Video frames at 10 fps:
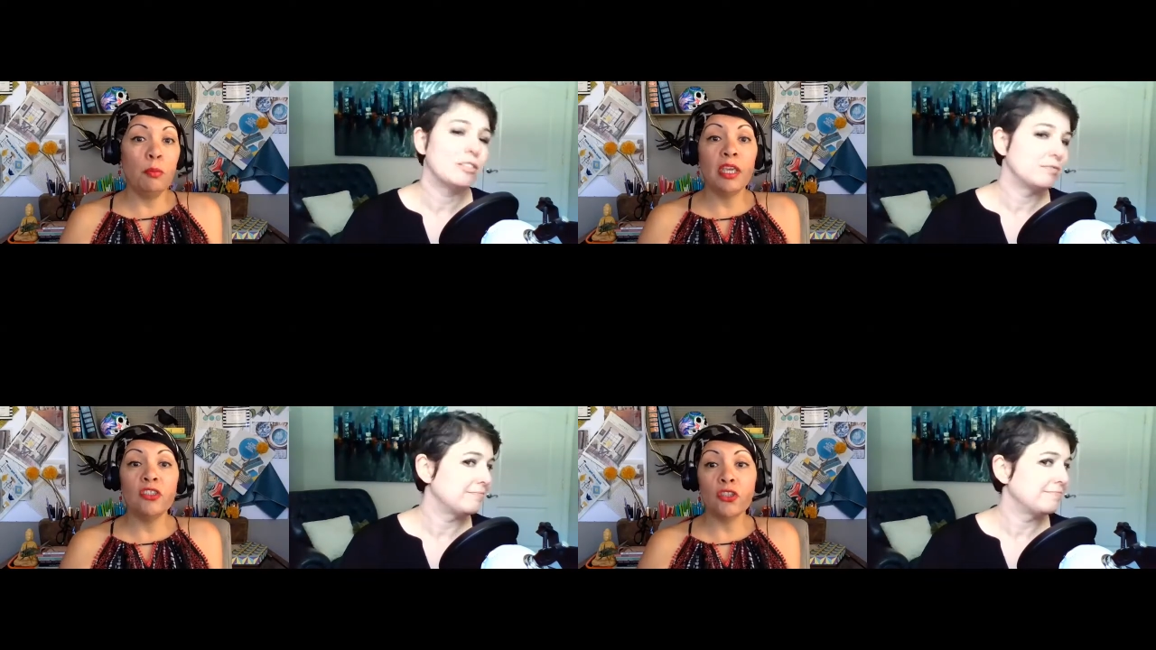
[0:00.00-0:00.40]

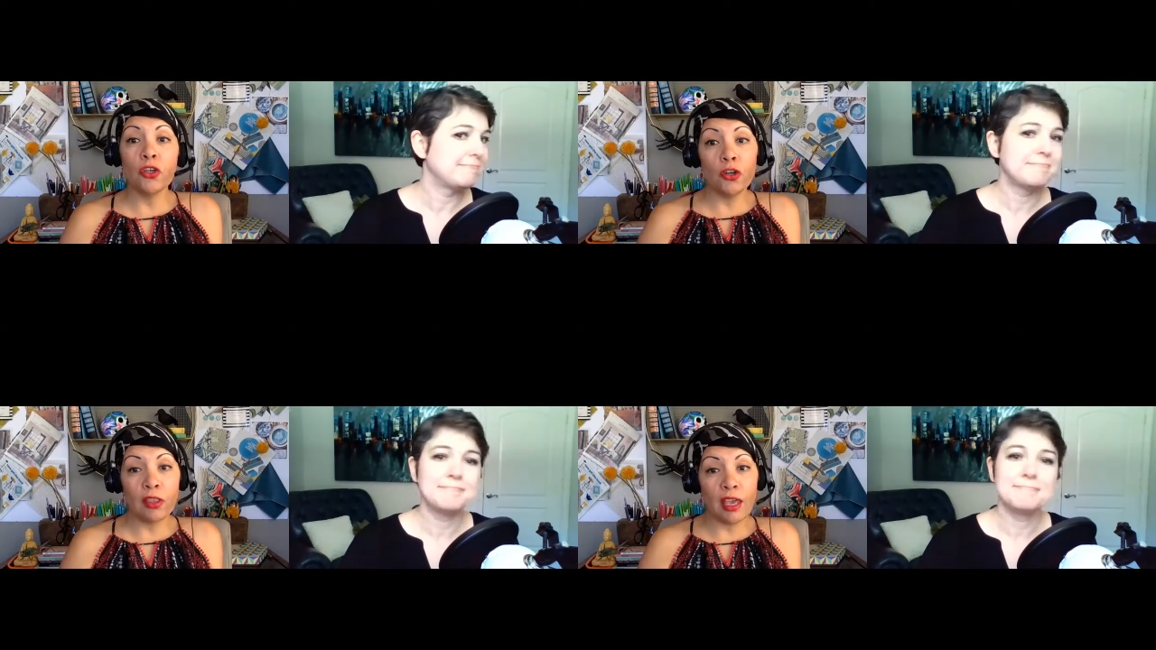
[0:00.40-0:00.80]
Speaker 1: make
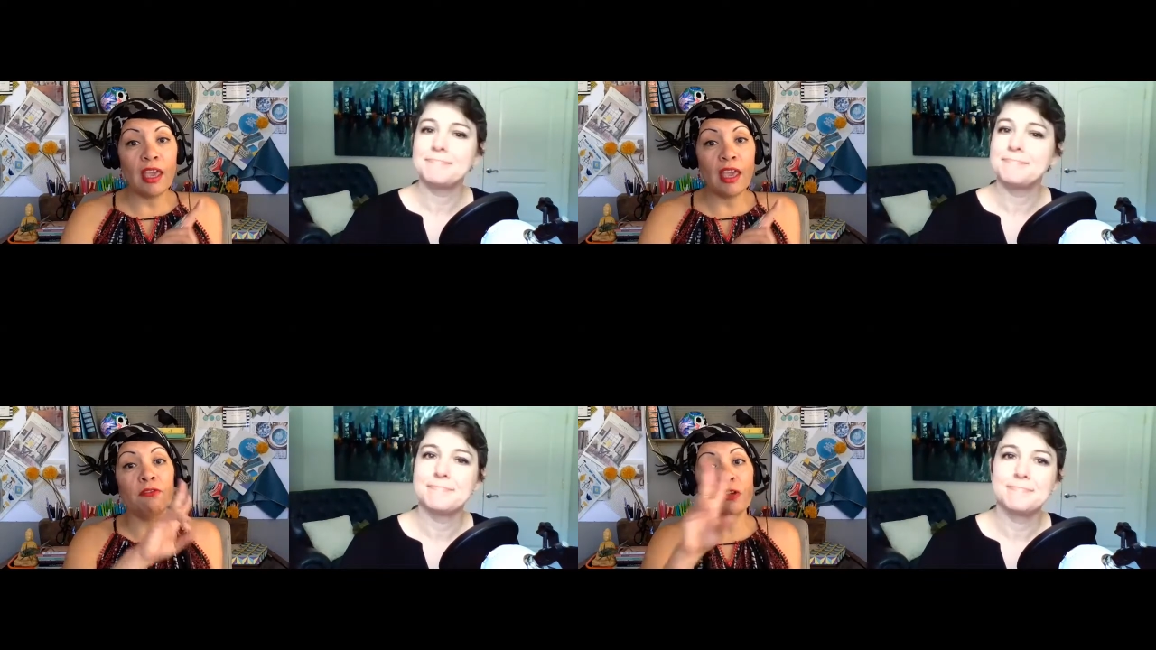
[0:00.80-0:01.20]
sure that
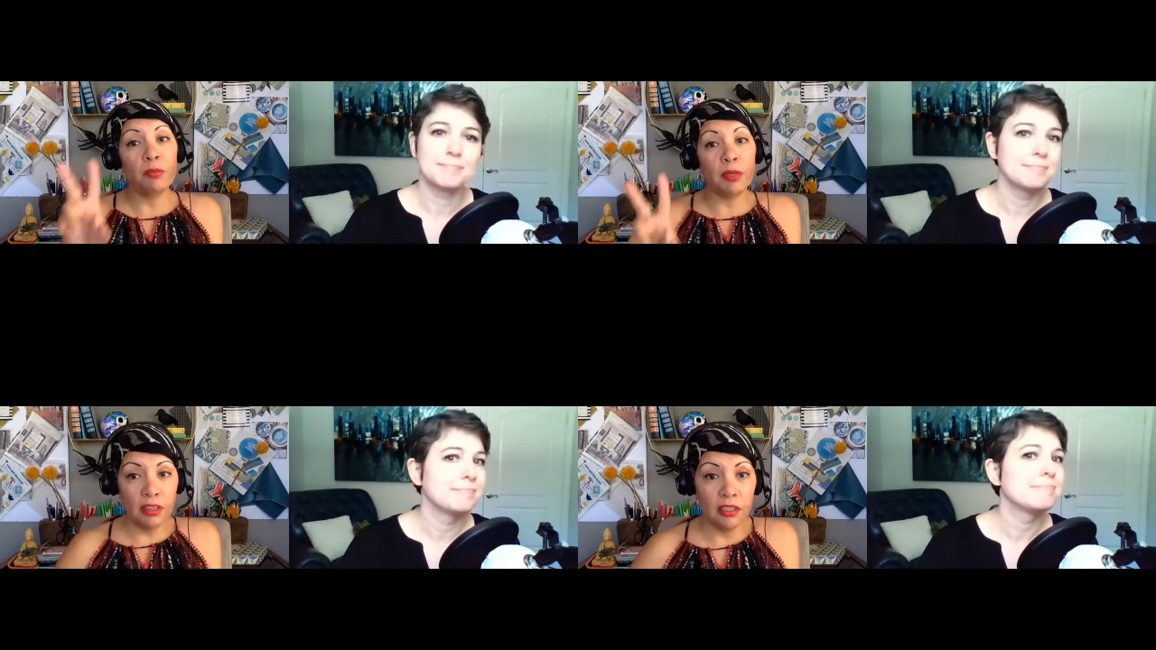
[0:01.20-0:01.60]

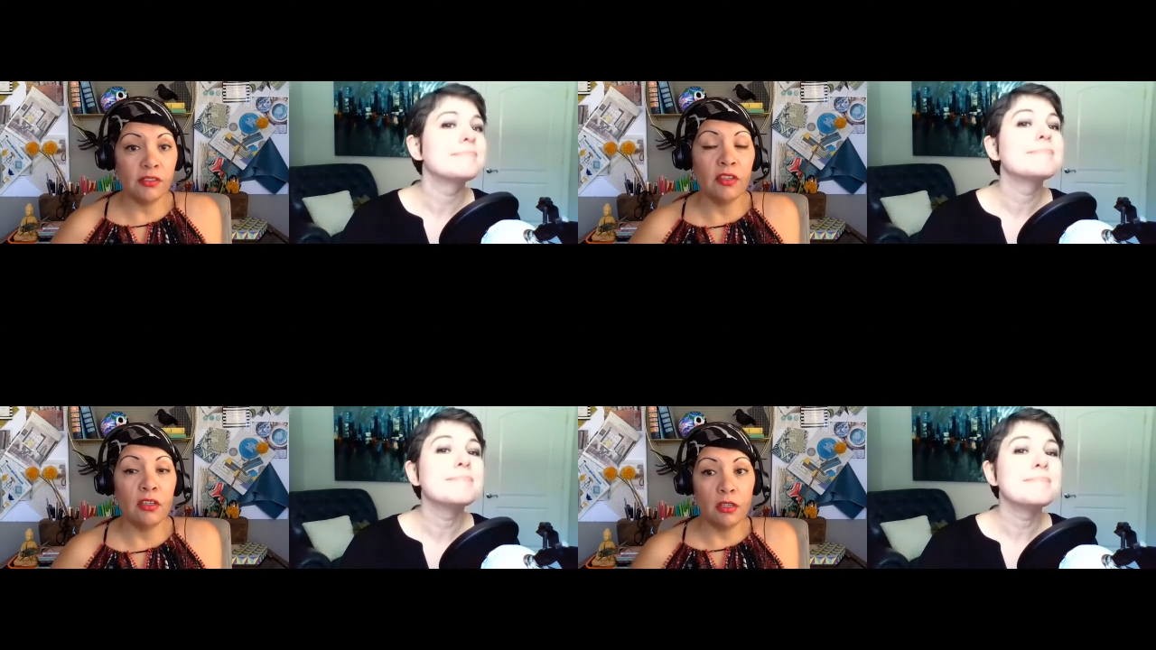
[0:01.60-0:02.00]
everybody looks
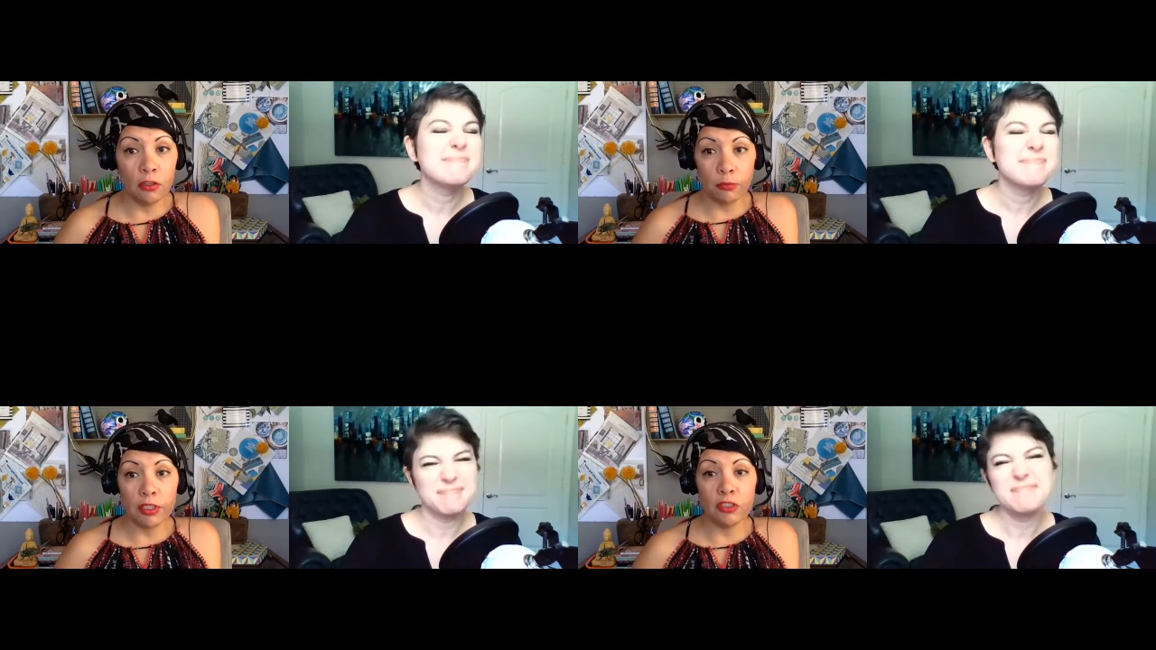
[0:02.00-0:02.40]
good in their
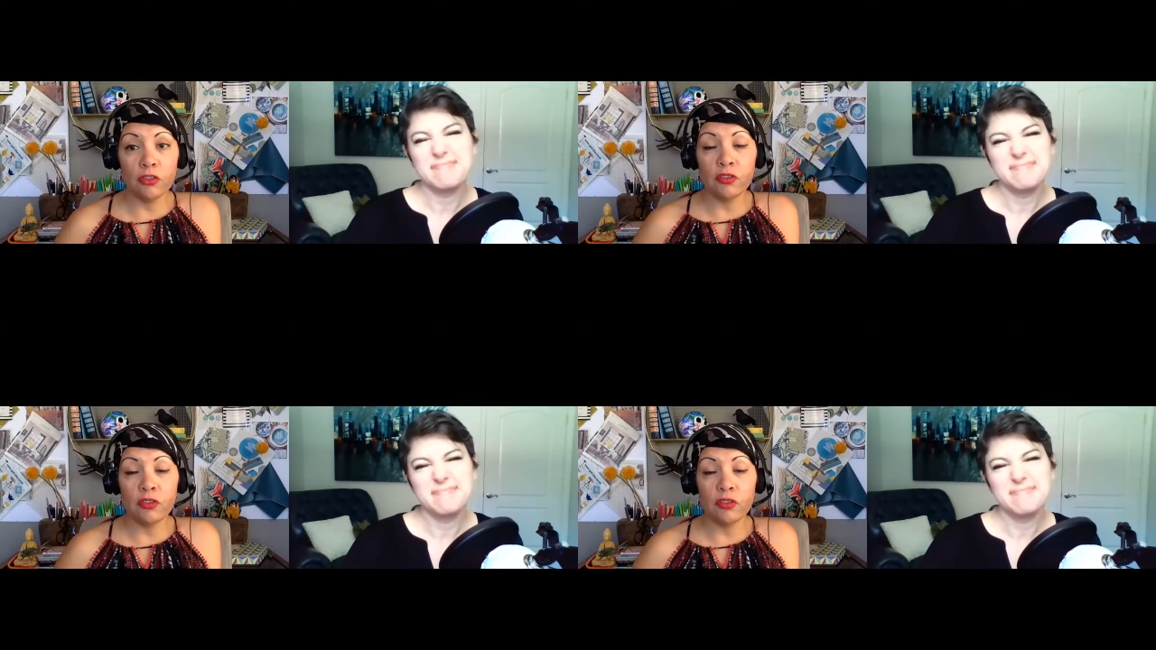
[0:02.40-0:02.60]
pictures.